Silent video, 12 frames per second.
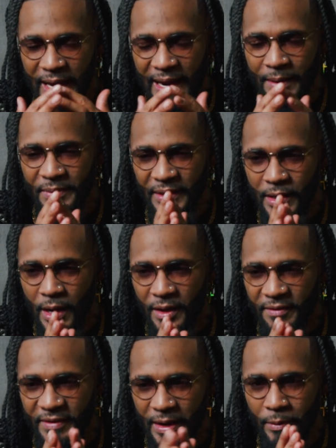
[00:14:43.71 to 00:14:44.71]
I am the God
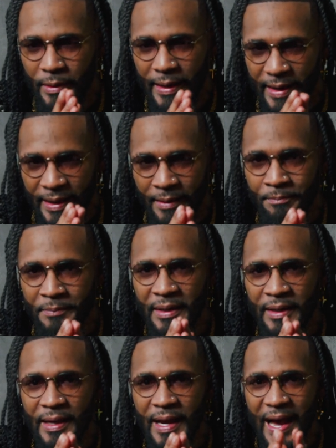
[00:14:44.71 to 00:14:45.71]
of Abraham,
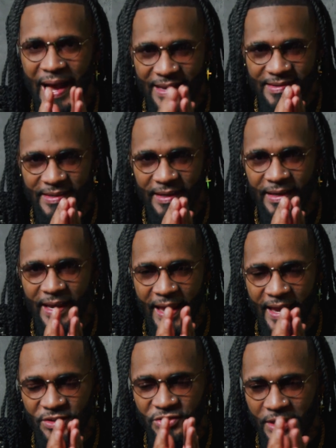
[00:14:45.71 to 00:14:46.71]
Isaac,
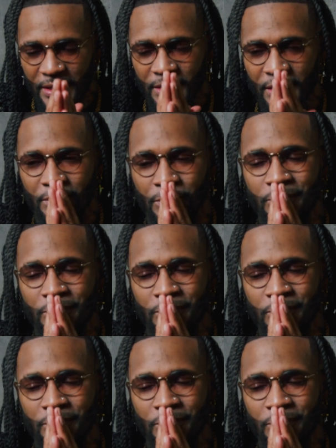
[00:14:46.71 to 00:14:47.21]
and Jacob.